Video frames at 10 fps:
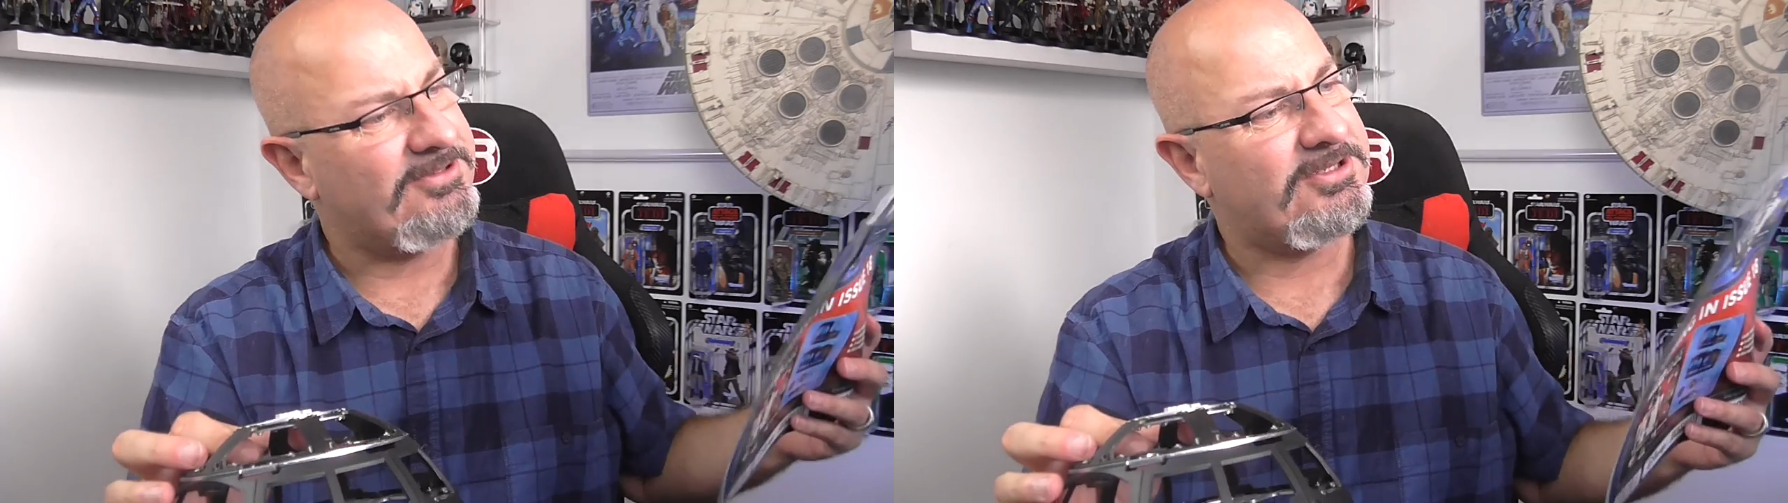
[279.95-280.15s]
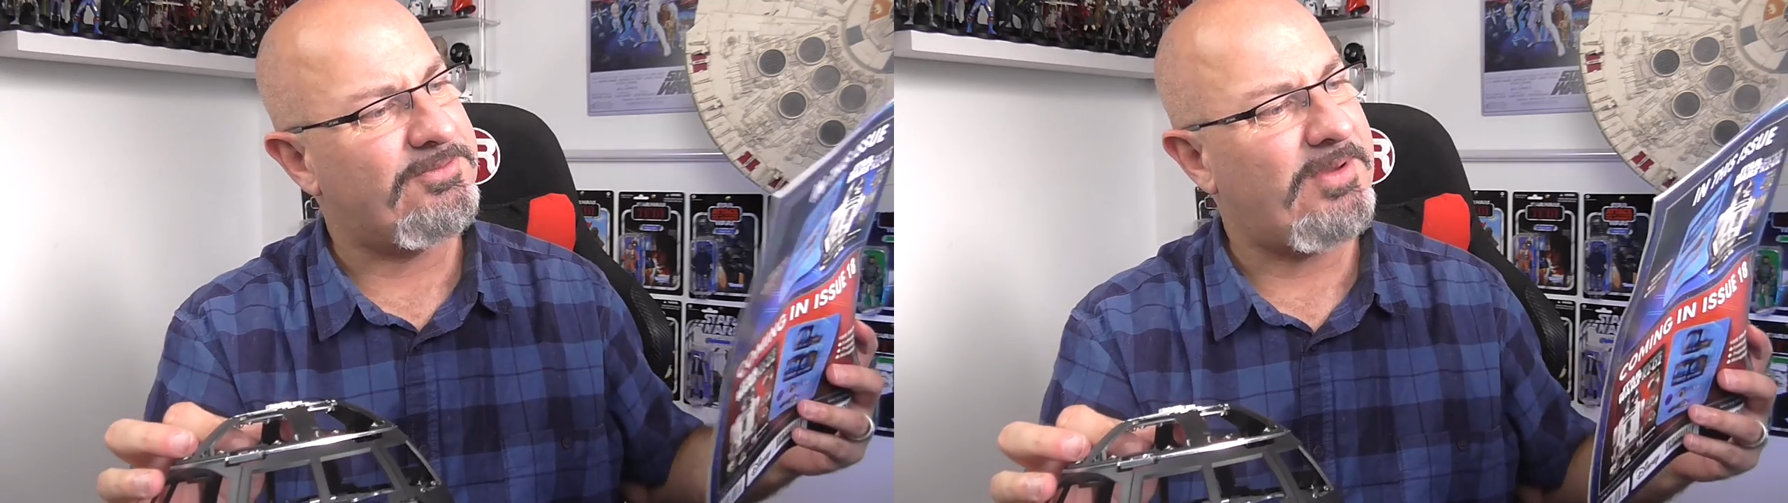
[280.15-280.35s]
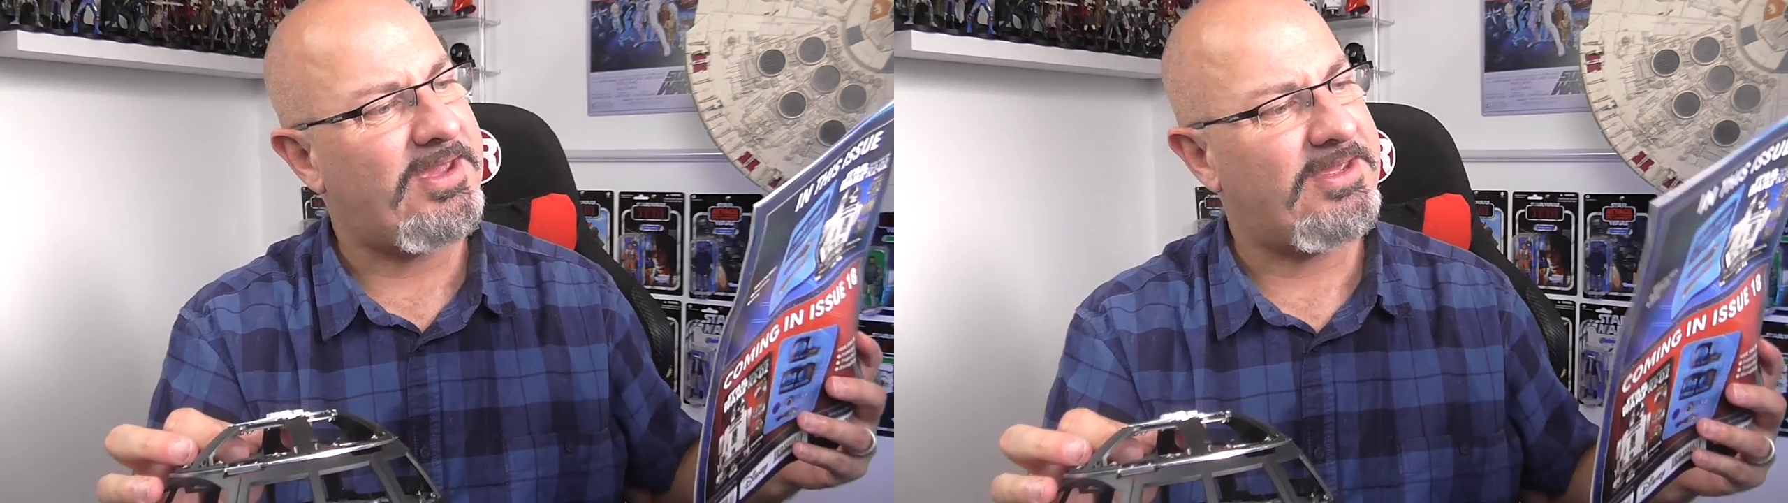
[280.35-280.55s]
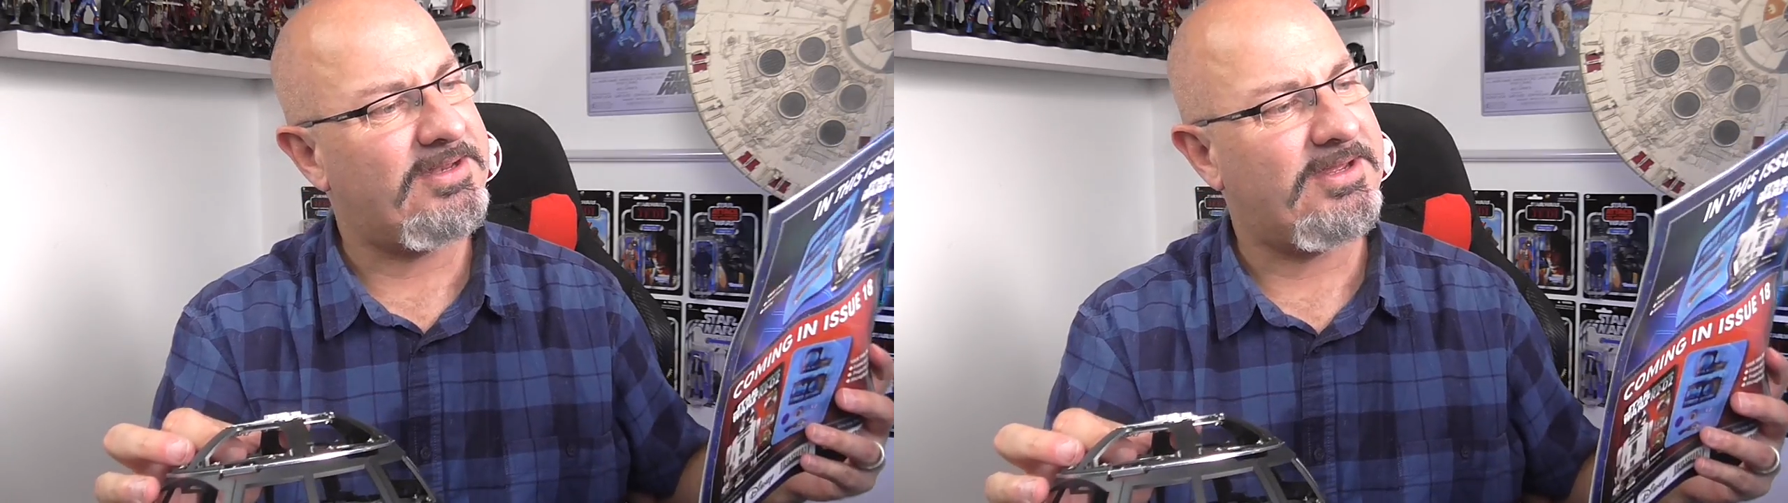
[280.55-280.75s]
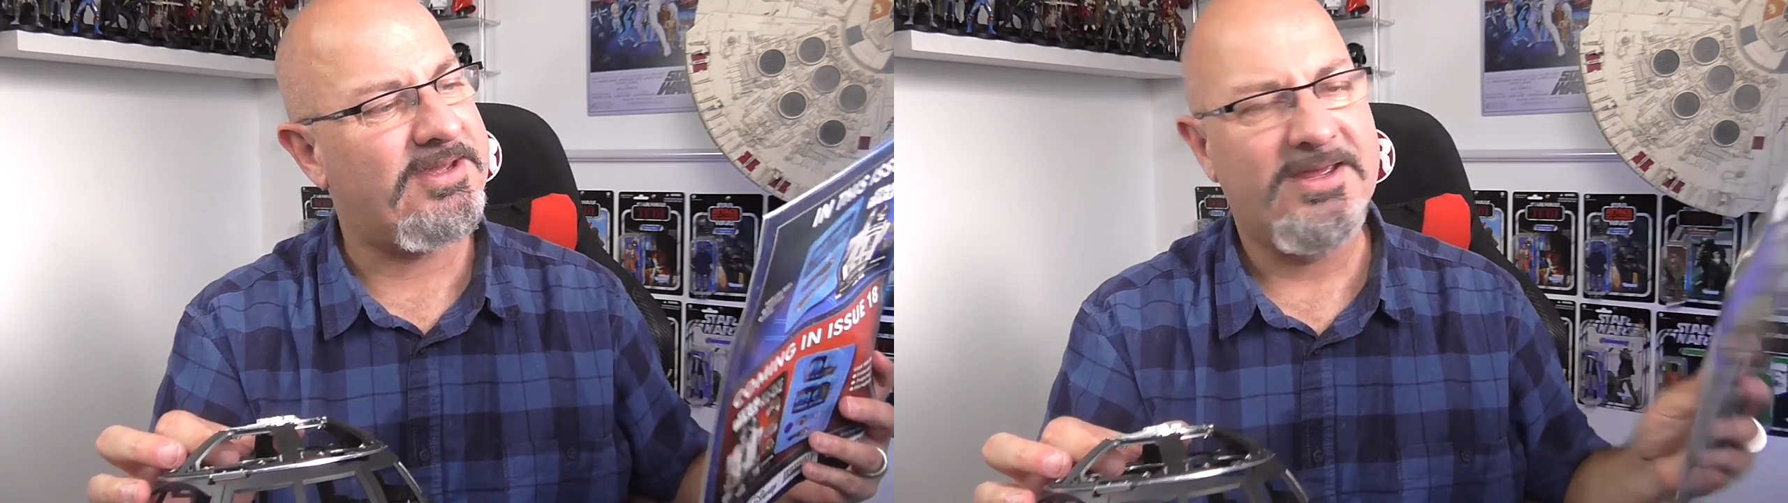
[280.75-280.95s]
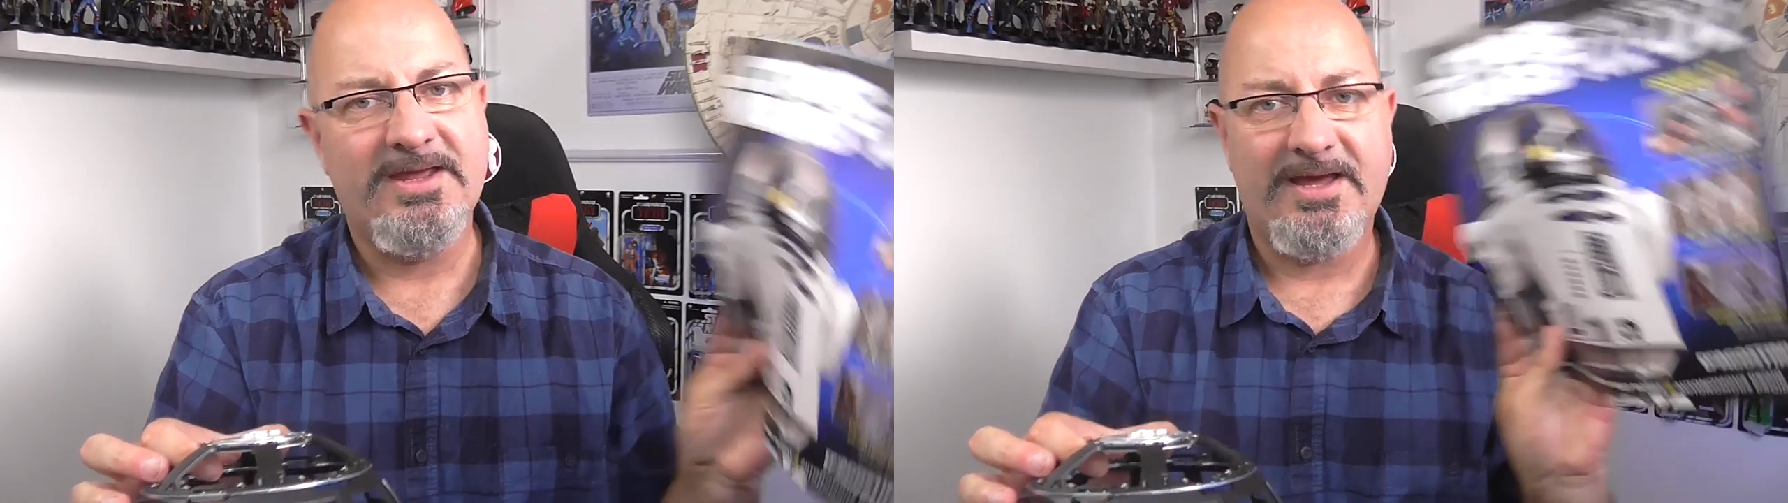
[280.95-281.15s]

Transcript: Look, you're paying uh,